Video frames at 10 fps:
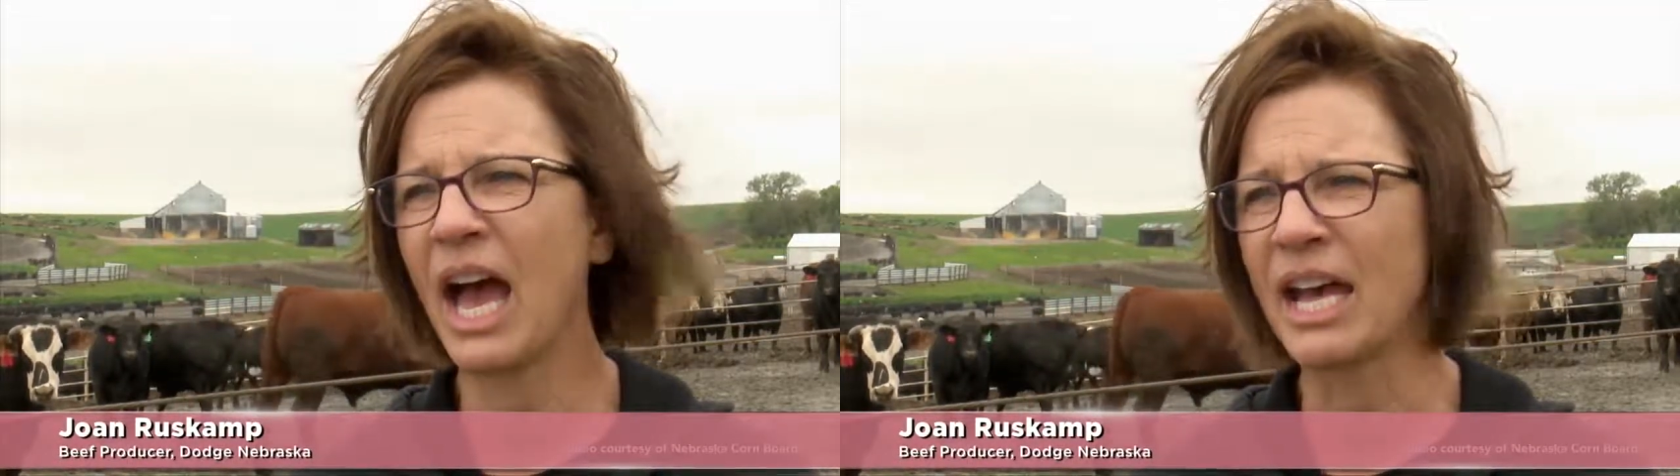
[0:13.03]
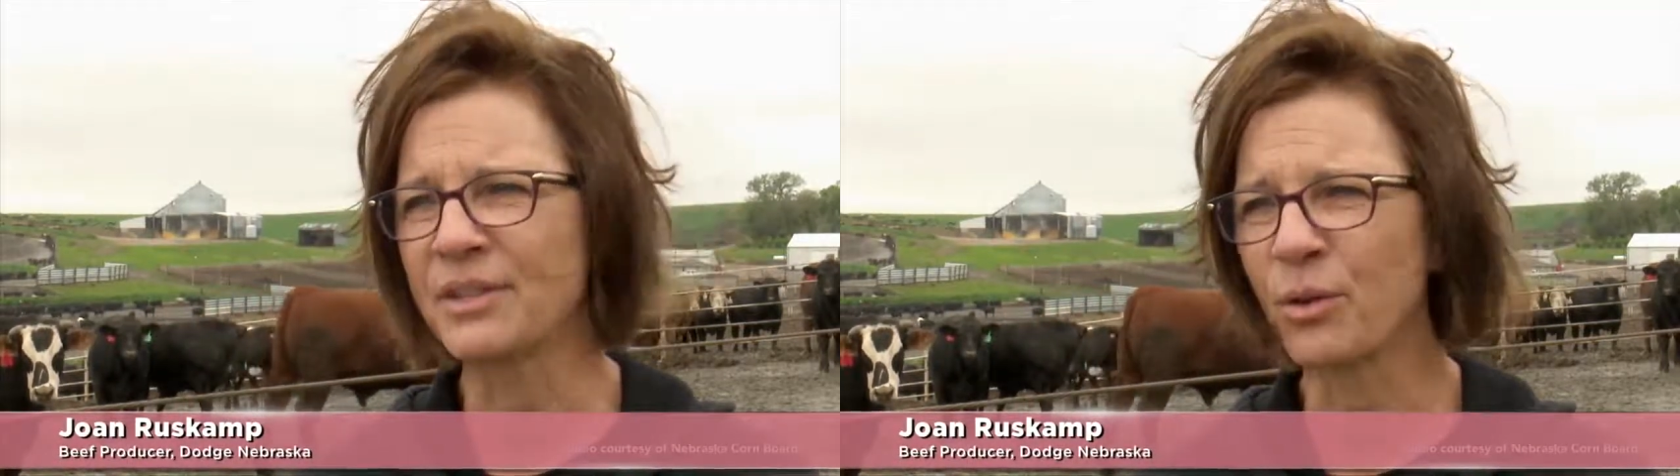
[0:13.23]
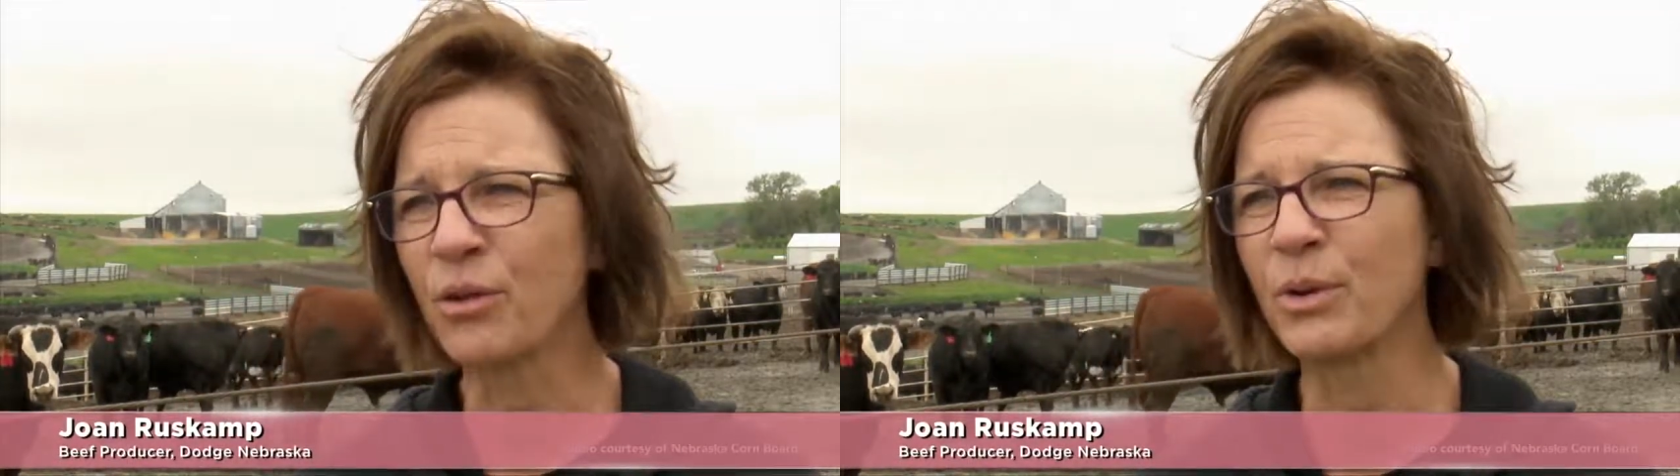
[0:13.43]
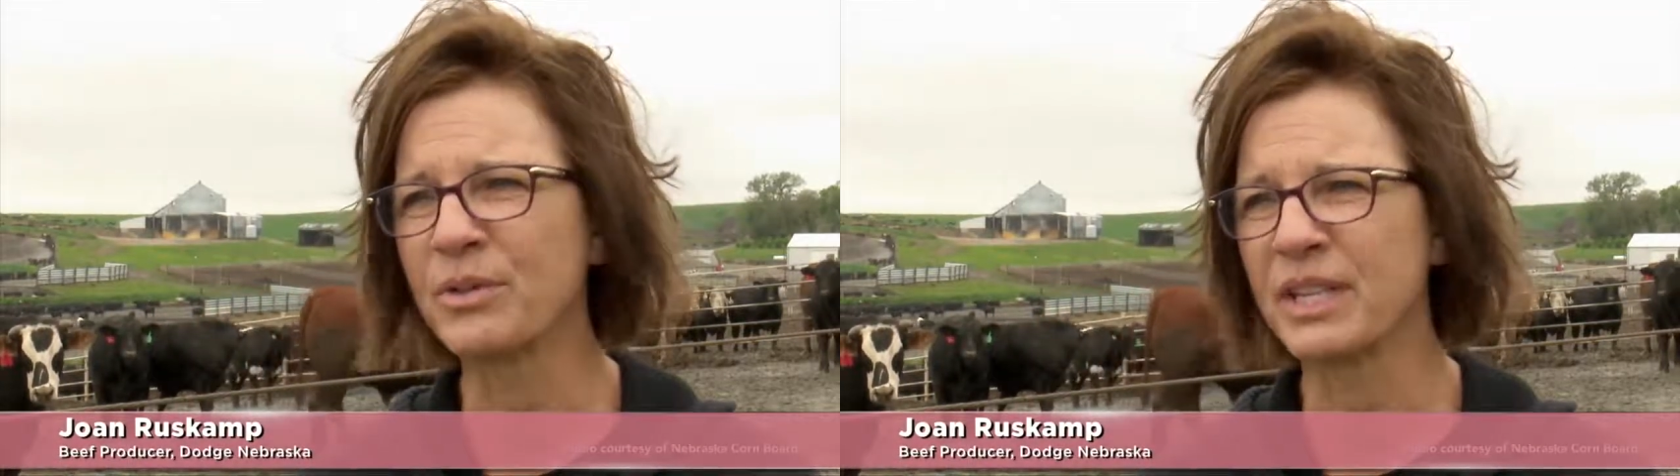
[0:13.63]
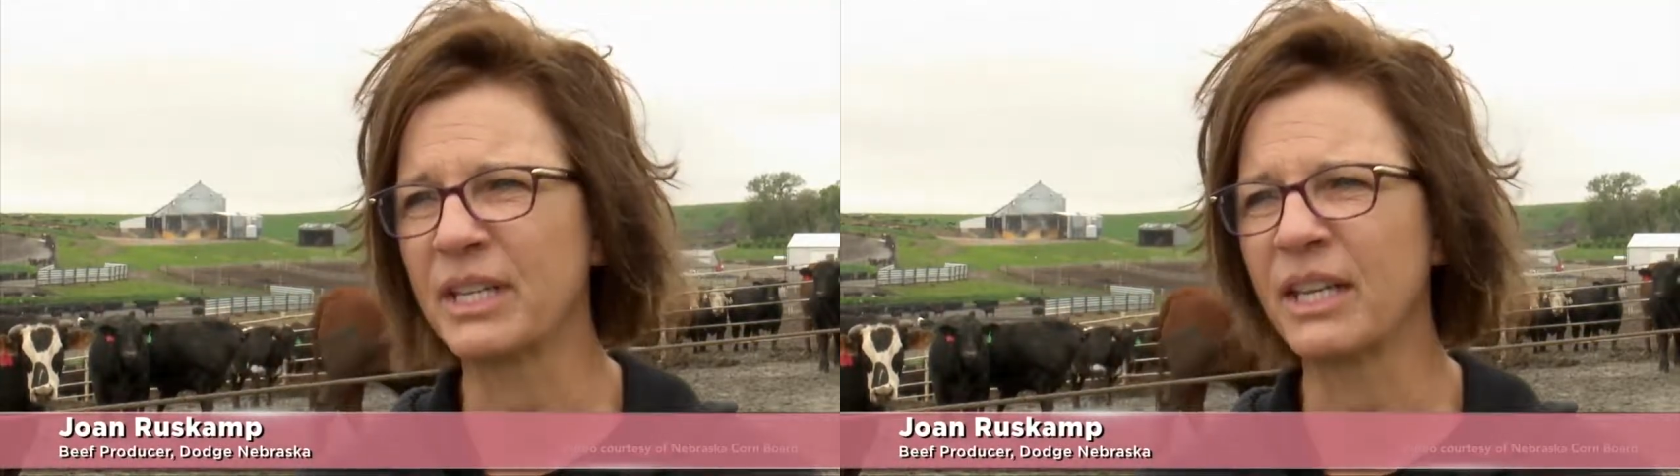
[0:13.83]
has
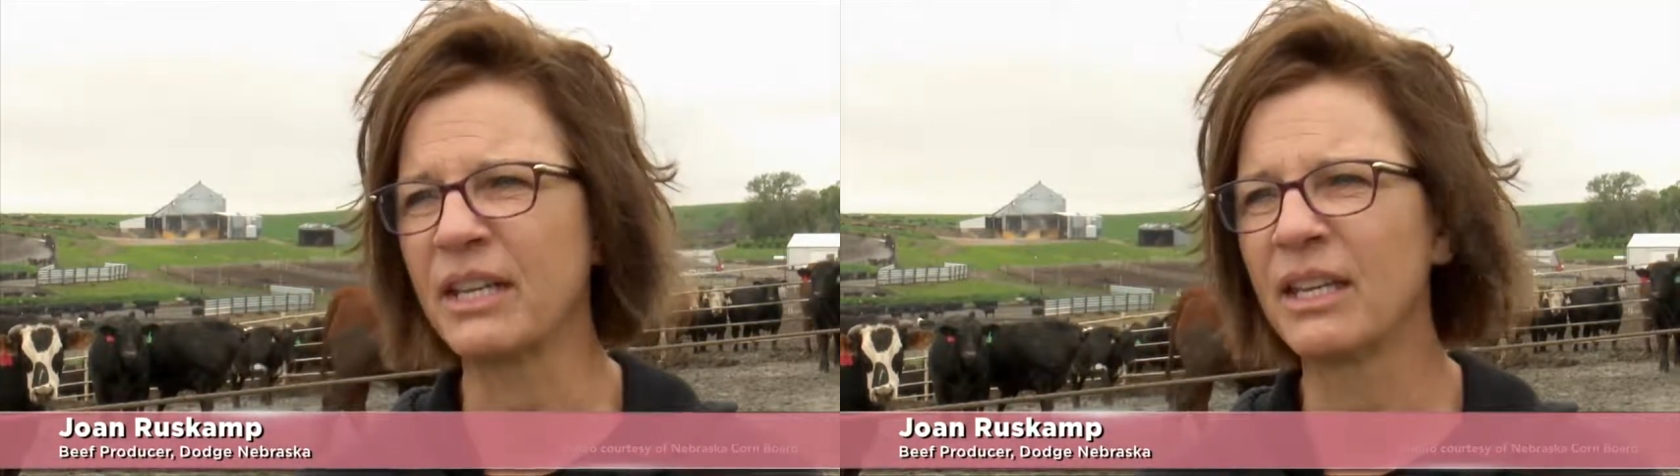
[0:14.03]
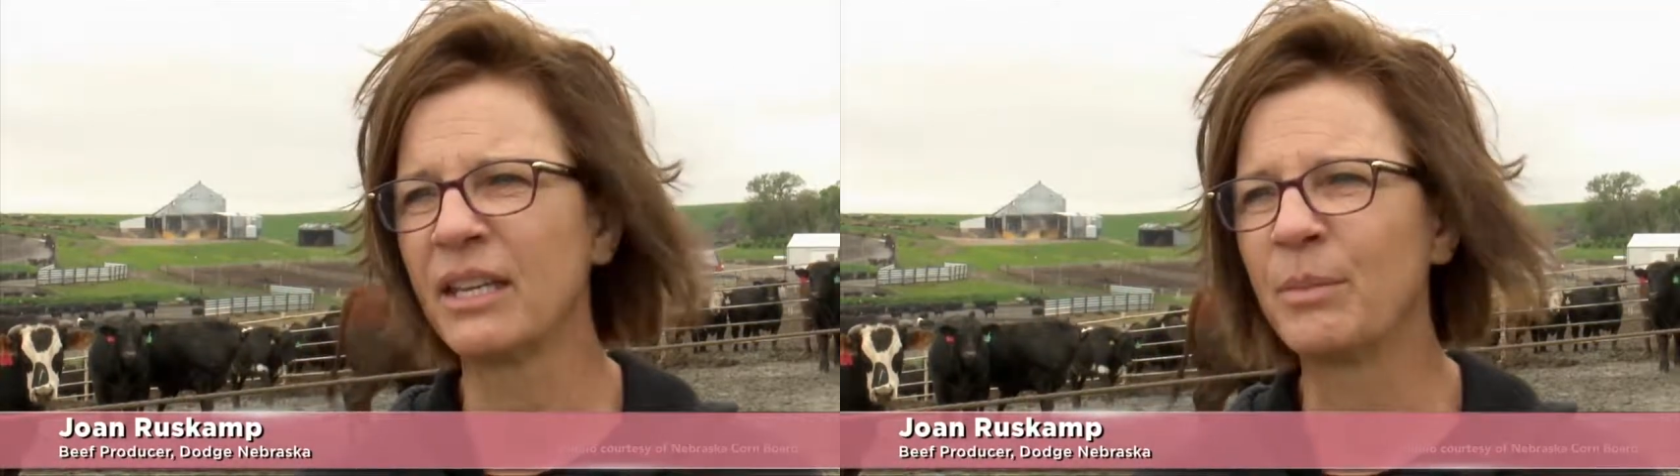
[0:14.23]
hormones in it